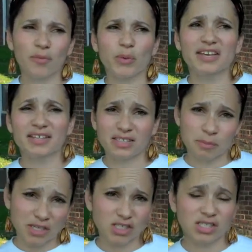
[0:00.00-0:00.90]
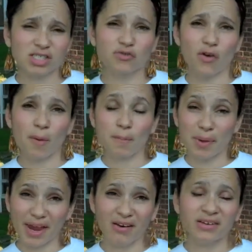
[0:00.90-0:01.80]
We get submissions from
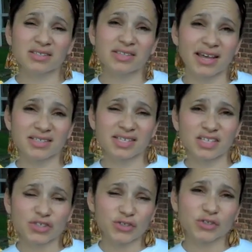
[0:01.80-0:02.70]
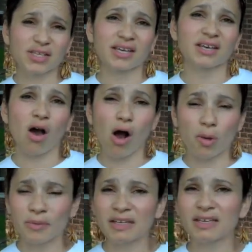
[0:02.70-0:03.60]
parents and teachers in
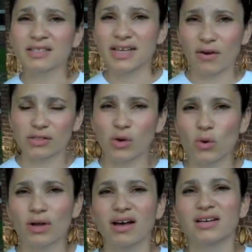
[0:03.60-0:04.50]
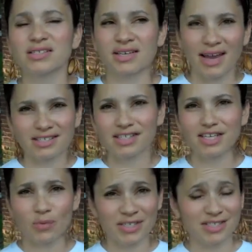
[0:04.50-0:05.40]
Albany, Saratoga,
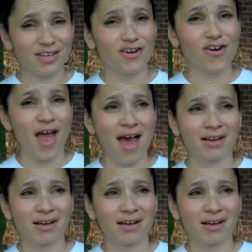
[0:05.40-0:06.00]
Schenectady, Rensselaer,